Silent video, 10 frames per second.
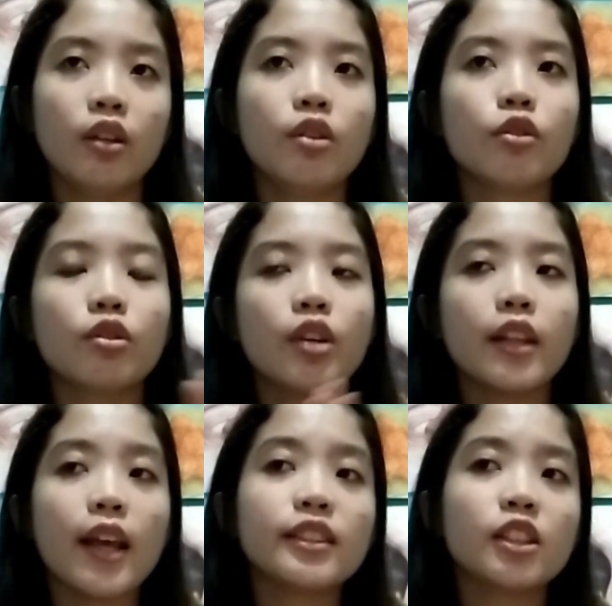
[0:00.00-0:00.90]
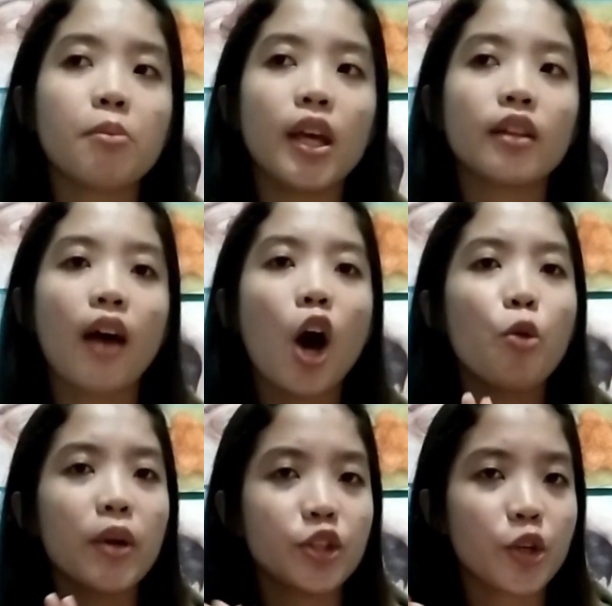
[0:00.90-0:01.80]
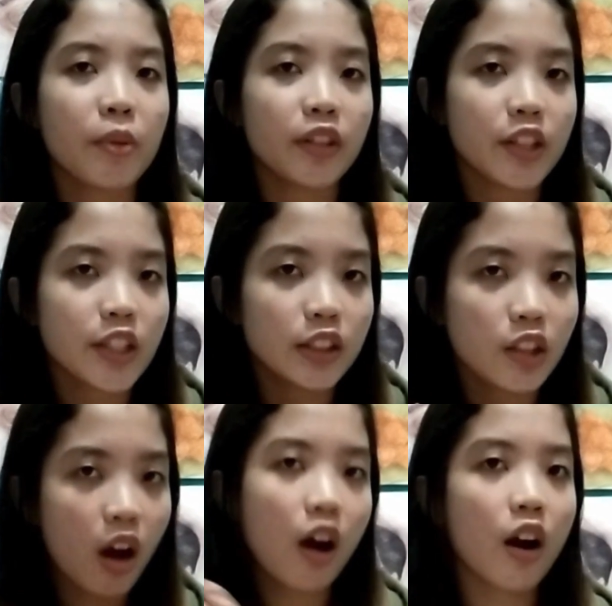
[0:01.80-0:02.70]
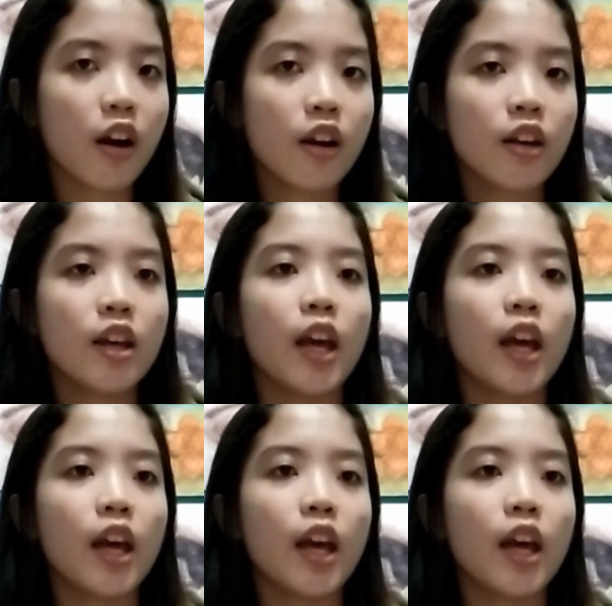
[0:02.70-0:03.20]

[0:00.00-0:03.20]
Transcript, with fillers: You can estimate how much your materials are,